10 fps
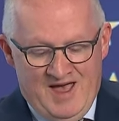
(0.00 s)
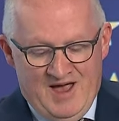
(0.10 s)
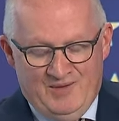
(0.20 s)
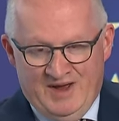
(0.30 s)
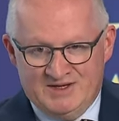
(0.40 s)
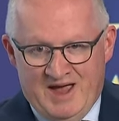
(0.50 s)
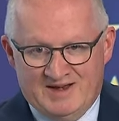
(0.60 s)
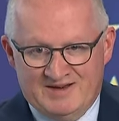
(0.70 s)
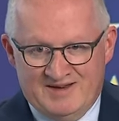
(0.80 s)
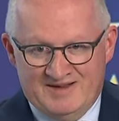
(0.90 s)
We
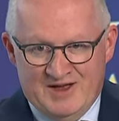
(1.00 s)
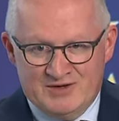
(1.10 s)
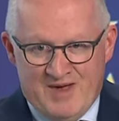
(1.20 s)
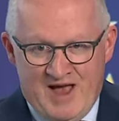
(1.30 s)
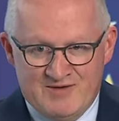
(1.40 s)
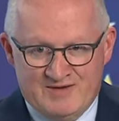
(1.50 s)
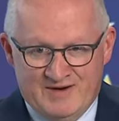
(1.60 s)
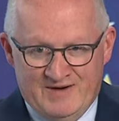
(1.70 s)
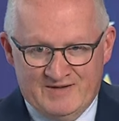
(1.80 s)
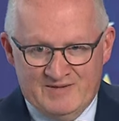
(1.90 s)
inject central bank
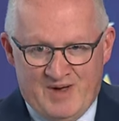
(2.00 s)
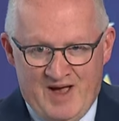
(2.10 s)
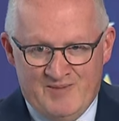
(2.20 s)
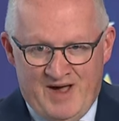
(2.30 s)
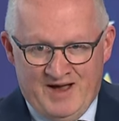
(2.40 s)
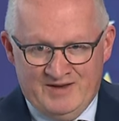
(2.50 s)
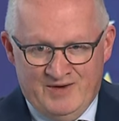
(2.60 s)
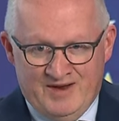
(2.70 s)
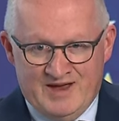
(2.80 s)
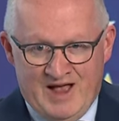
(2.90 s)
reserves by
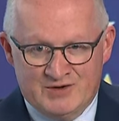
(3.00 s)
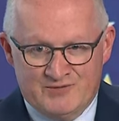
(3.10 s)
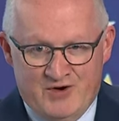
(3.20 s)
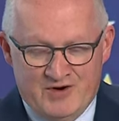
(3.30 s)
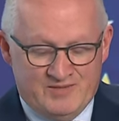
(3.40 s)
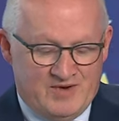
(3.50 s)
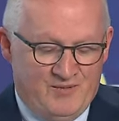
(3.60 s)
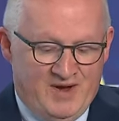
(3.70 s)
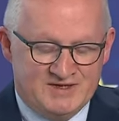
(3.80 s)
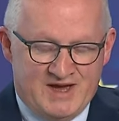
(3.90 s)
doing a TLTRO program.
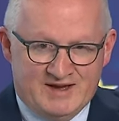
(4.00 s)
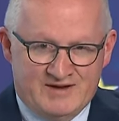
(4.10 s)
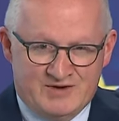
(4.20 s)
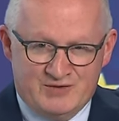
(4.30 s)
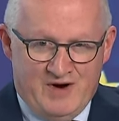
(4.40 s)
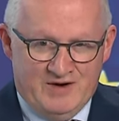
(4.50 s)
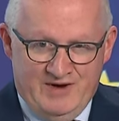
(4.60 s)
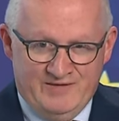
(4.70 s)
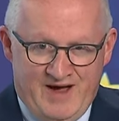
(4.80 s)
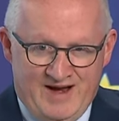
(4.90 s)
We inject through our
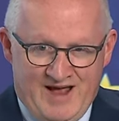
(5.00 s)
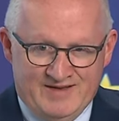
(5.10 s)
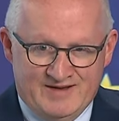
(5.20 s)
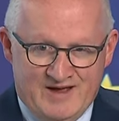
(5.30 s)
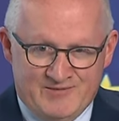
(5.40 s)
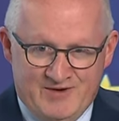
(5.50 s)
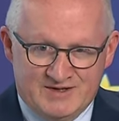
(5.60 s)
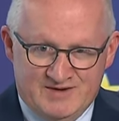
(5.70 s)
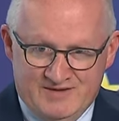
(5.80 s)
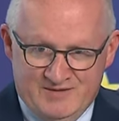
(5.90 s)
refinancing
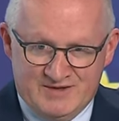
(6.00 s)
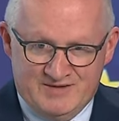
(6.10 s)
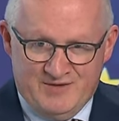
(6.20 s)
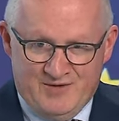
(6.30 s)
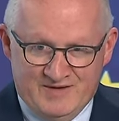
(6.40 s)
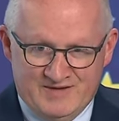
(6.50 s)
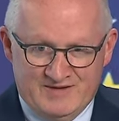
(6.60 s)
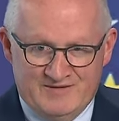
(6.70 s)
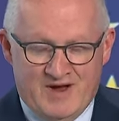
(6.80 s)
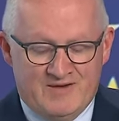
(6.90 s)
operations, which are, of course,
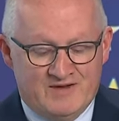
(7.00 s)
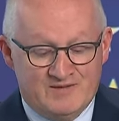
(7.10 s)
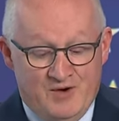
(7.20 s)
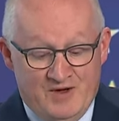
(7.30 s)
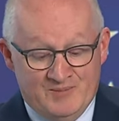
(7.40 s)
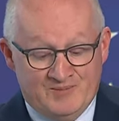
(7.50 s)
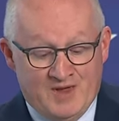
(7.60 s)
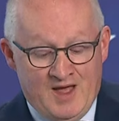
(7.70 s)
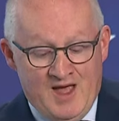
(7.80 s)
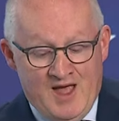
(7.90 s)
relatively small.
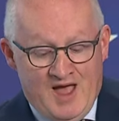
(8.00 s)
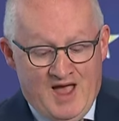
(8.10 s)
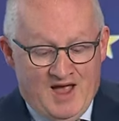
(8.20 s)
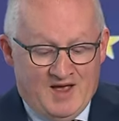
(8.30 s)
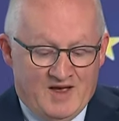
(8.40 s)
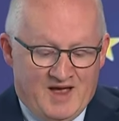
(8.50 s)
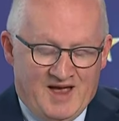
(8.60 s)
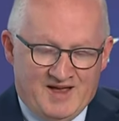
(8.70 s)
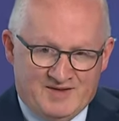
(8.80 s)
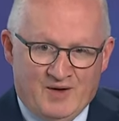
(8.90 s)

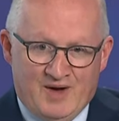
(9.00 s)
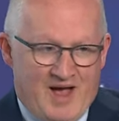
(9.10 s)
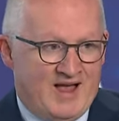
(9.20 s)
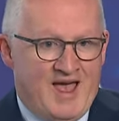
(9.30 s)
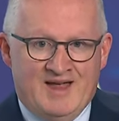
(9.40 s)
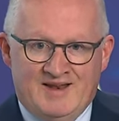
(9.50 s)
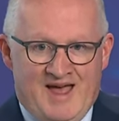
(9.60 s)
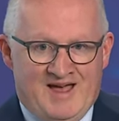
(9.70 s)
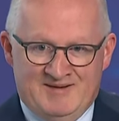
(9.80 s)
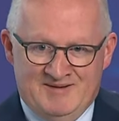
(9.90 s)
So again,
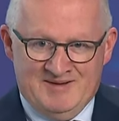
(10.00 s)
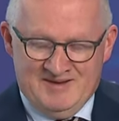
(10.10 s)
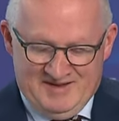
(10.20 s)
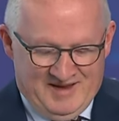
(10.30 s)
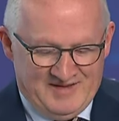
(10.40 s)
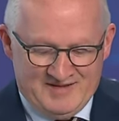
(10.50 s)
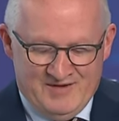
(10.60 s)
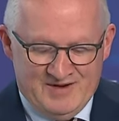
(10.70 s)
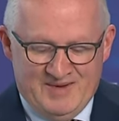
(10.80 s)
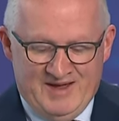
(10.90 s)
this is
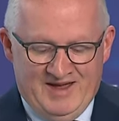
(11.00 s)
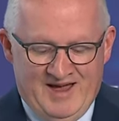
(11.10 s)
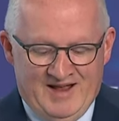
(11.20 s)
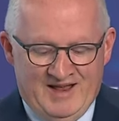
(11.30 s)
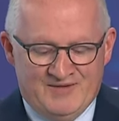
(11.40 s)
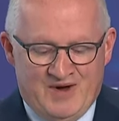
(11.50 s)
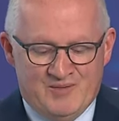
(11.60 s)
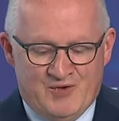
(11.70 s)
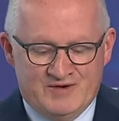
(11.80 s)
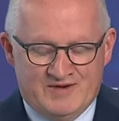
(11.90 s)
going to be, I think, very
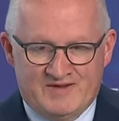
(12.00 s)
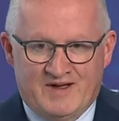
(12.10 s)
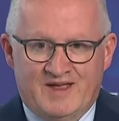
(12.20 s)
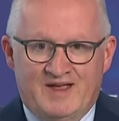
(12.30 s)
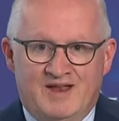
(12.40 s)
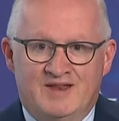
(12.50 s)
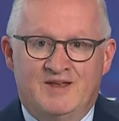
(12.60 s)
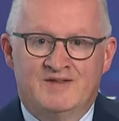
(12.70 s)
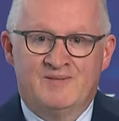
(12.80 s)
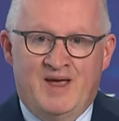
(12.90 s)
important to study.
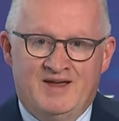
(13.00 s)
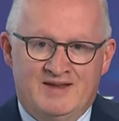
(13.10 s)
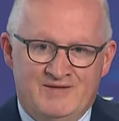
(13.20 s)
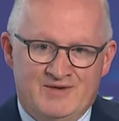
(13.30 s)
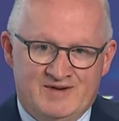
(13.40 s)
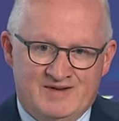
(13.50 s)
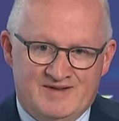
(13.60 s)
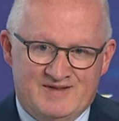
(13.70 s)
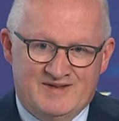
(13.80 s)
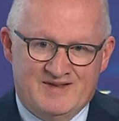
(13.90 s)
Does it make a
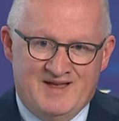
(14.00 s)
difference?